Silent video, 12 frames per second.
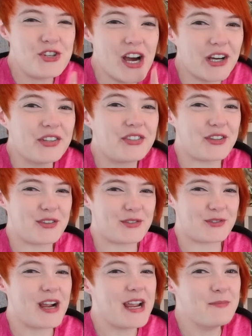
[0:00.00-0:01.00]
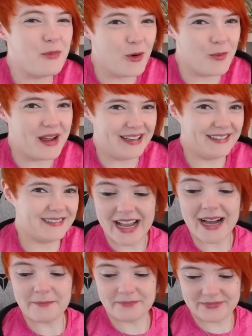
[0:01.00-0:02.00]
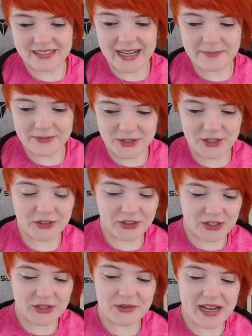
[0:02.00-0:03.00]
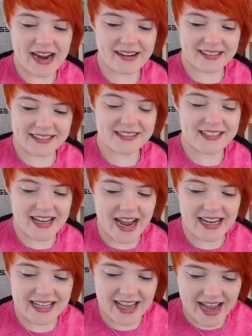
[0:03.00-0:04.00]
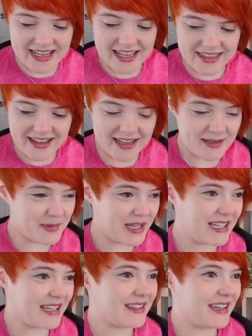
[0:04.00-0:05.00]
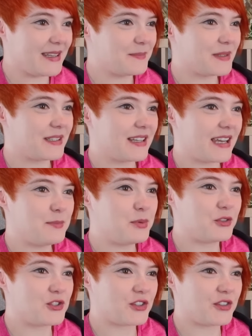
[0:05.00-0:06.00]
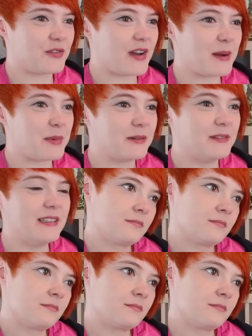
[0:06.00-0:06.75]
at the right moment. Yep, she's a cool character. I get the hype. The hype is justifiable.